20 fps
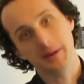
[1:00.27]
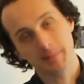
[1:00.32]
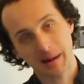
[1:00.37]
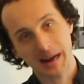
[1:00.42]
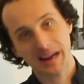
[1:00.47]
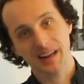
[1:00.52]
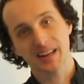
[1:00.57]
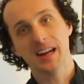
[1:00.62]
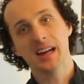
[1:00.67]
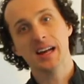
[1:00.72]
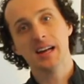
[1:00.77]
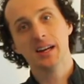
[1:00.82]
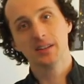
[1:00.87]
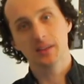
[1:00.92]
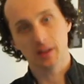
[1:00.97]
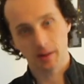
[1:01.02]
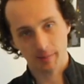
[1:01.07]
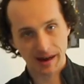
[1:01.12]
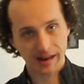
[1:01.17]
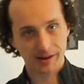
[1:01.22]
and back
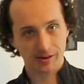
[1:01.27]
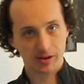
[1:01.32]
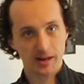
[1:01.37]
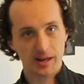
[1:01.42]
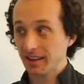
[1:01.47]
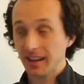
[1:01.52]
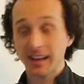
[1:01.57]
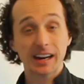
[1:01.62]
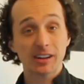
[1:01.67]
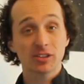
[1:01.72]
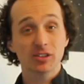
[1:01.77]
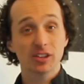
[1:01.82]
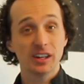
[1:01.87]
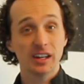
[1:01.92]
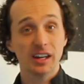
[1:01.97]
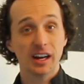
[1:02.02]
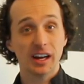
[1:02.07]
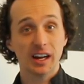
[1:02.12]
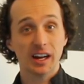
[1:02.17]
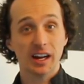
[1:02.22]
to the battery. That
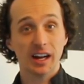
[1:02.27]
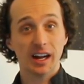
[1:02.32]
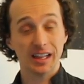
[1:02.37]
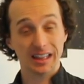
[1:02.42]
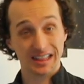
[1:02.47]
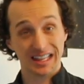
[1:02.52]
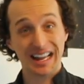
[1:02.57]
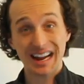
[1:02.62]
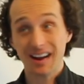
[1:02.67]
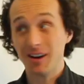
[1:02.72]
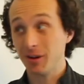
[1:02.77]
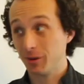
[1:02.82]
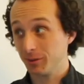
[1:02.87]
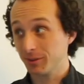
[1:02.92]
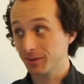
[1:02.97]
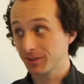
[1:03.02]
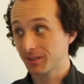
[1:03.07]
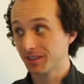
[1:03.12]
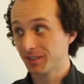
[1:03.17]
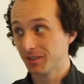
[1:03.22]
actually
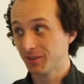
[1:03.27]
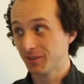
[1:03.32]
allows